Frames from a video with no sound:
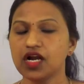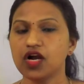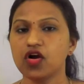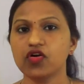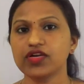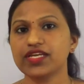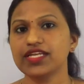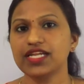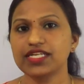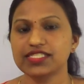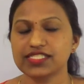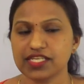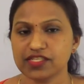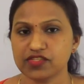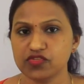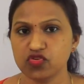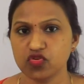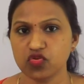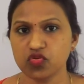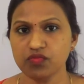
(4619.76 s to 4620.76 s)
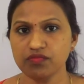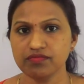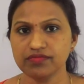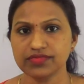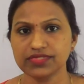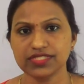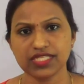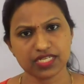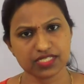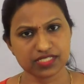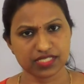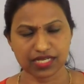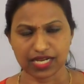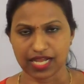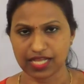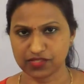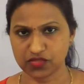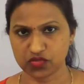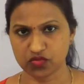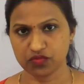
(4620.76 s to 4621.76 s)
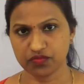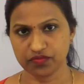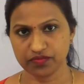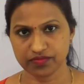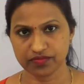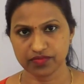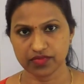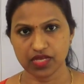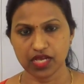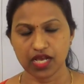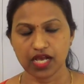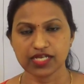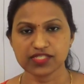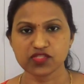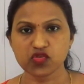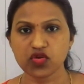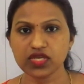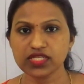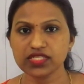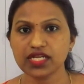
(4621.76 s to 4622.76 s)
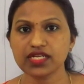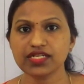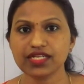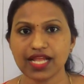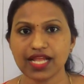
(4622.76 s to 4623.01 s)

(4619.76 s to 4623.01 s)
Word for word: Okay, let's assume there is a classroom. So in that